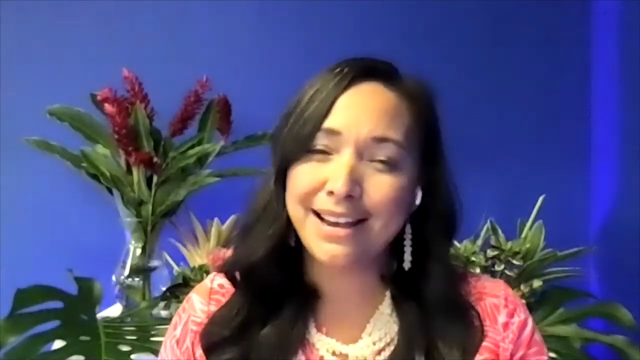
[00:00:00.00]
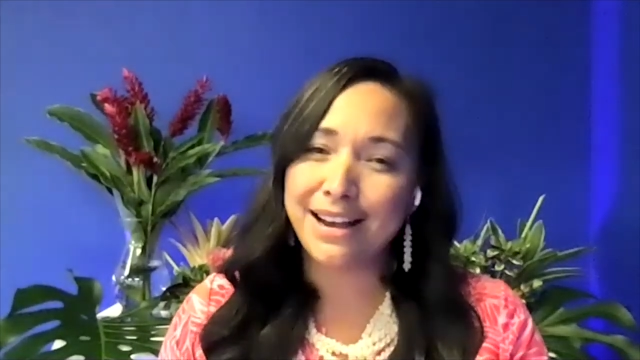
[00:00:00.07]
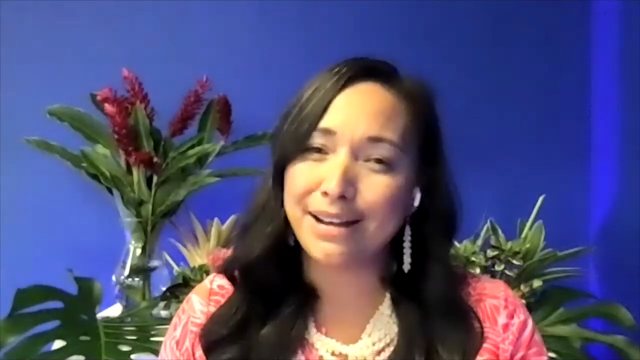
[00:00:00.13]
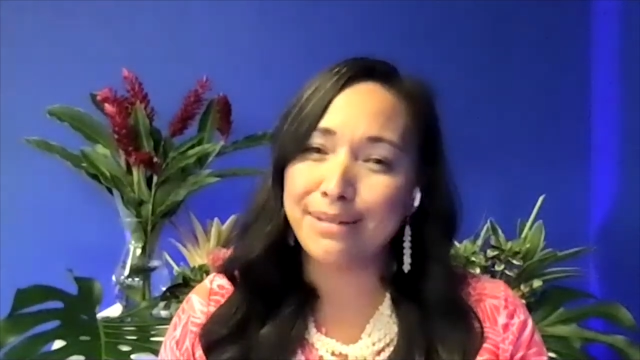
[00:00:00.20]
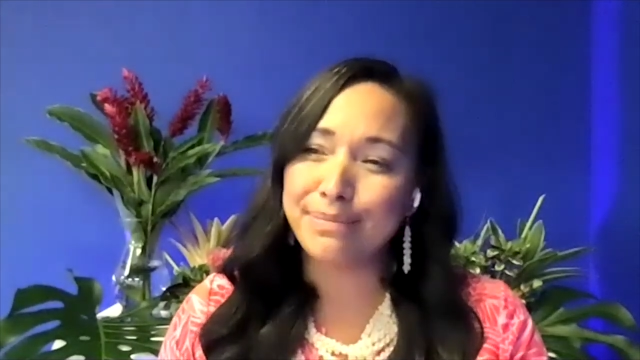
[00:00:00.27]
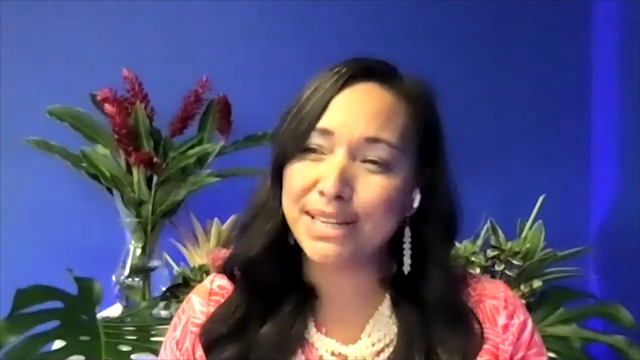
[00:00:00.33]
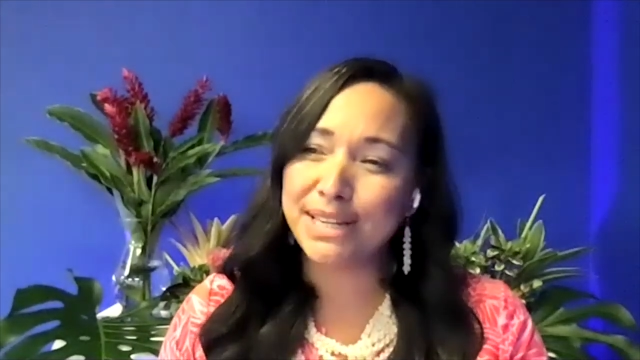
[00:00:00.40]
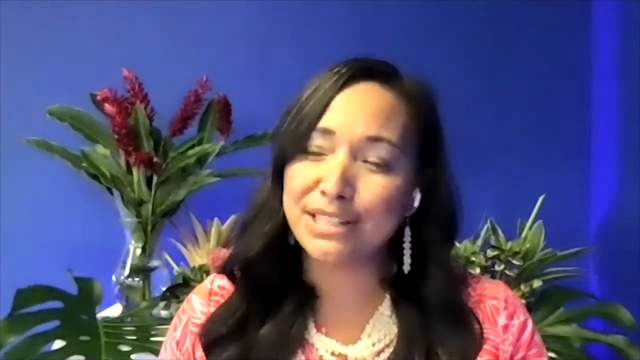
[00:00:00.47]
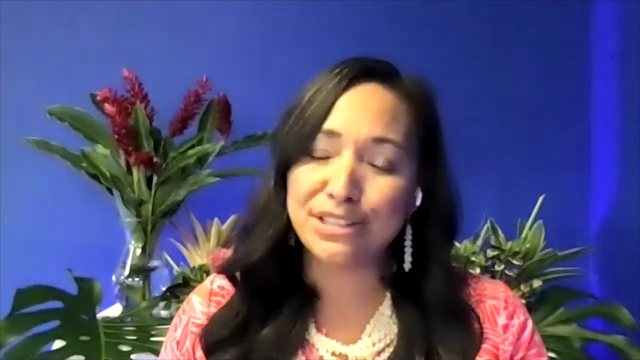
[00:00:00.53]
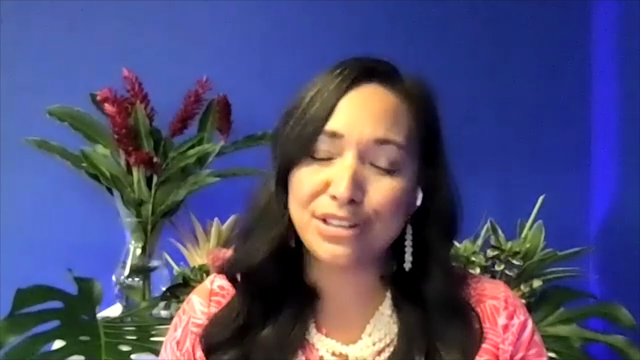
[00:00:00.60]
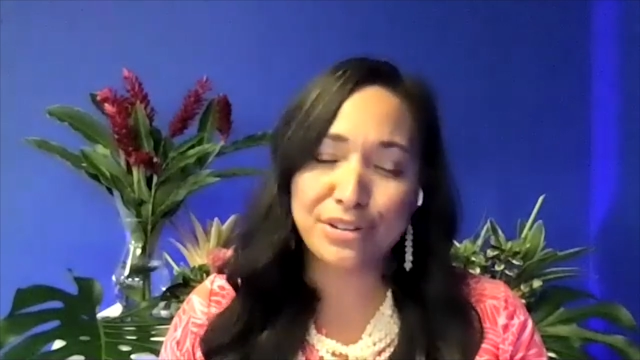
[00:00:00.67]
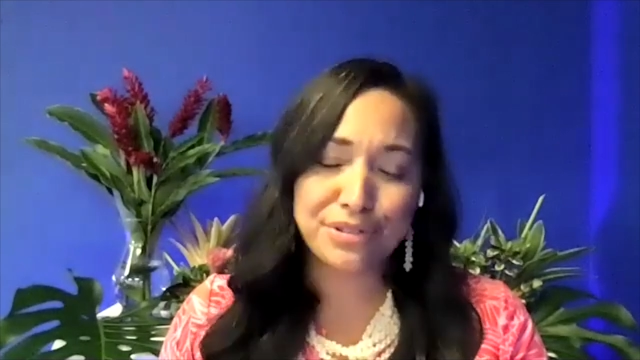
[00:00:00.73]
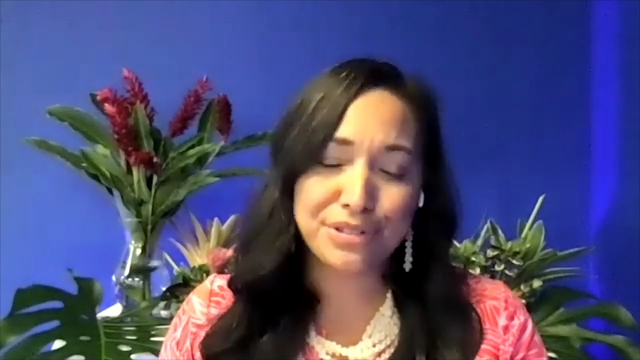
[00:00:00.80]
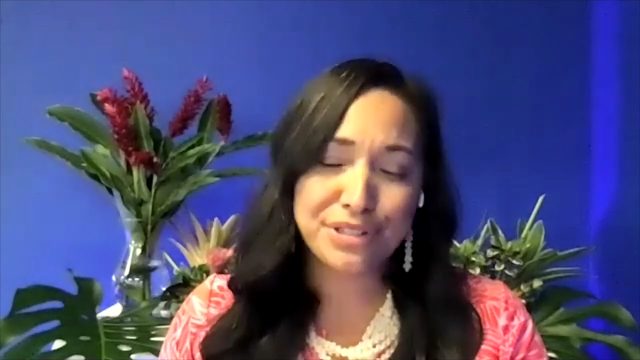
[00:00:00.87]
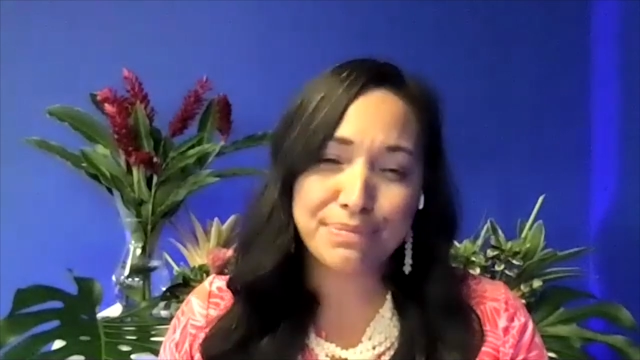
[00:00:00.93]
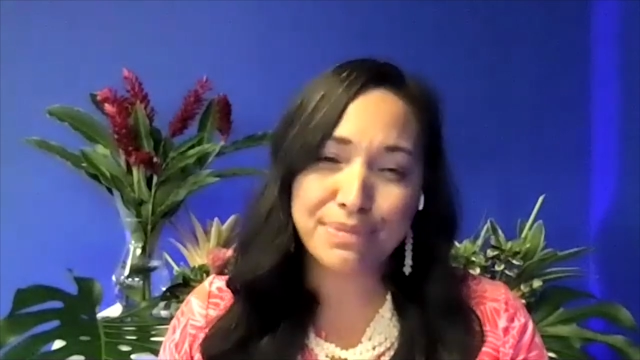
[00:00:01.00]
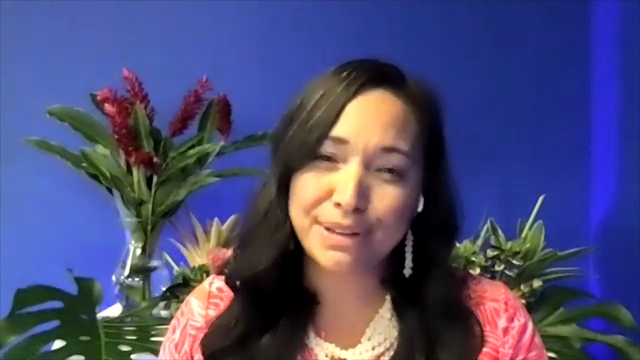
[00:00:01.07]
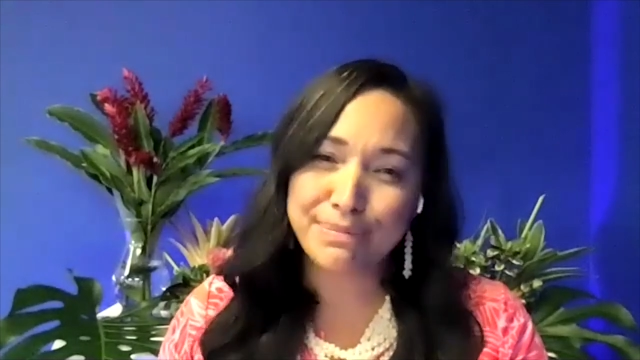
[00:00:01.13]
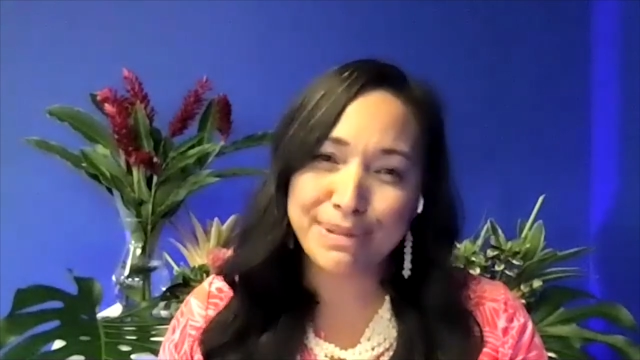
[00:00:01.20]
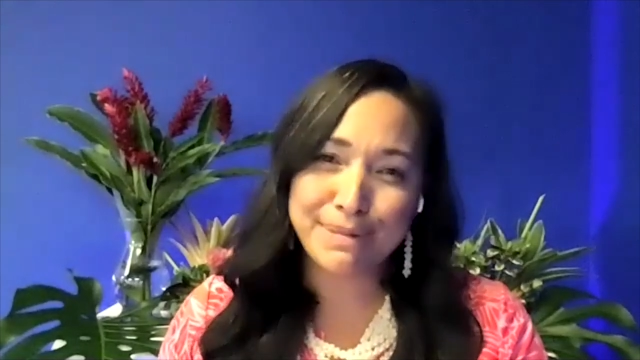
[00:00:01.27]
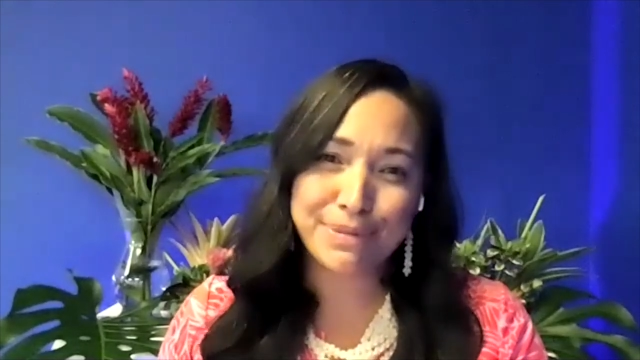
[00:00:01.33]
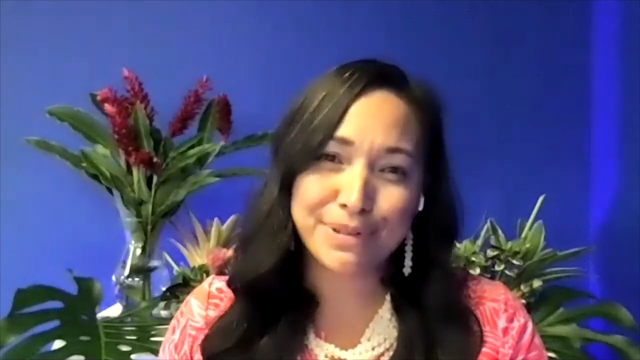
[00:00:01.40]
Um, he's known to
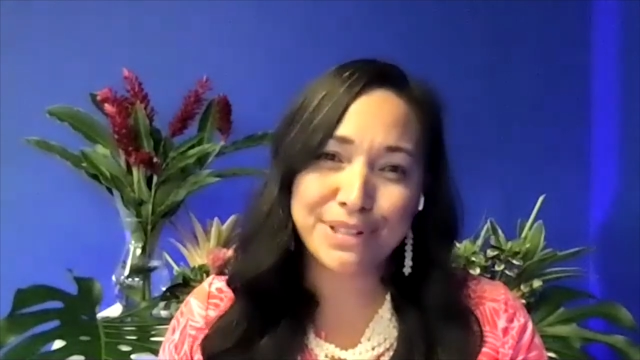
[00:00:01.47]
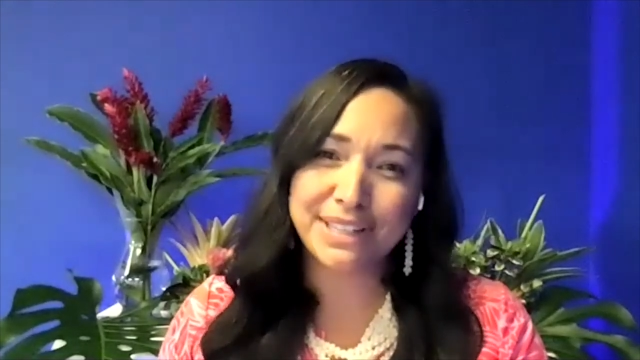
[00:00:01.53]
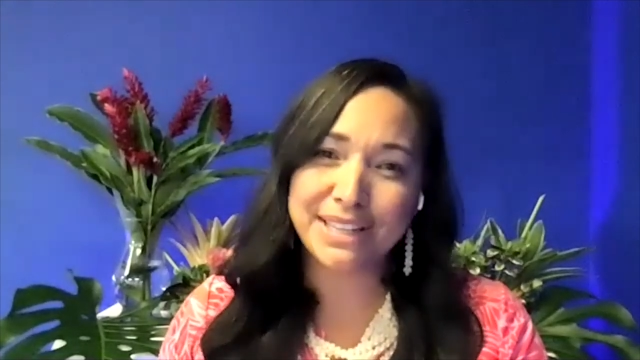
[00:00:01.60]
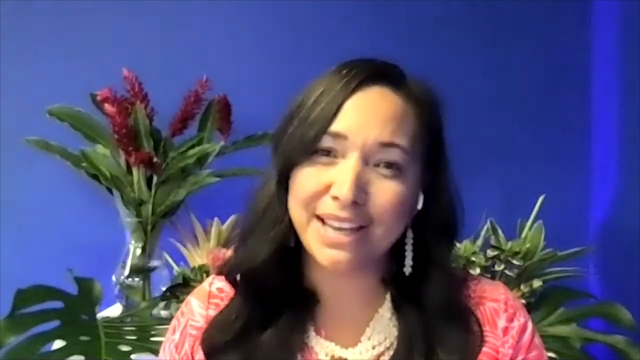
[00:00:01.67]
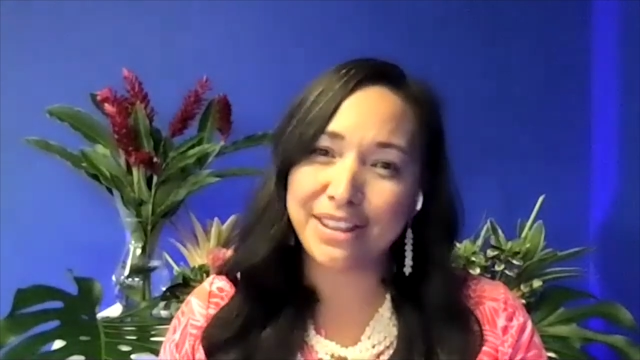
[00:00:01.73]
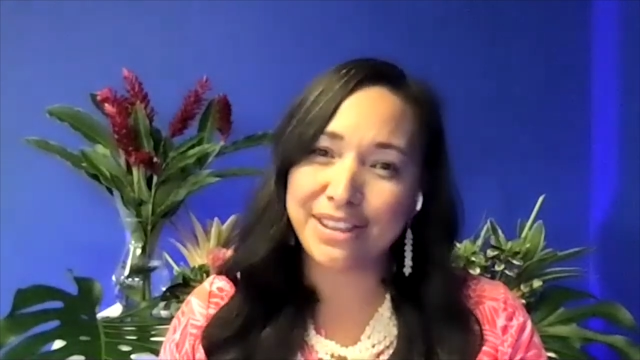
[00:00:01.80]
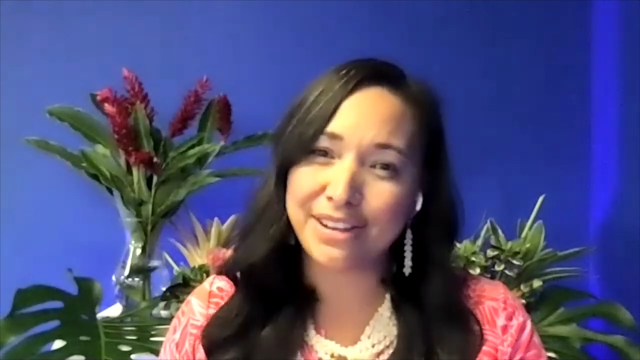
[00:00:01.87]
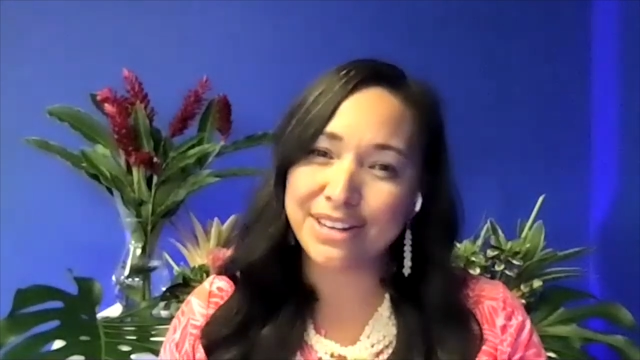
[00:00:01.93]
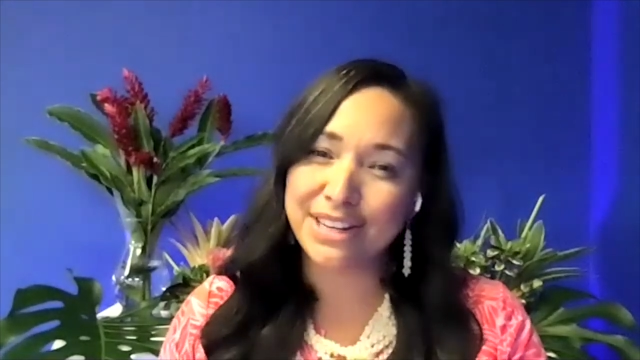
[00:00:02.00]
bring people together.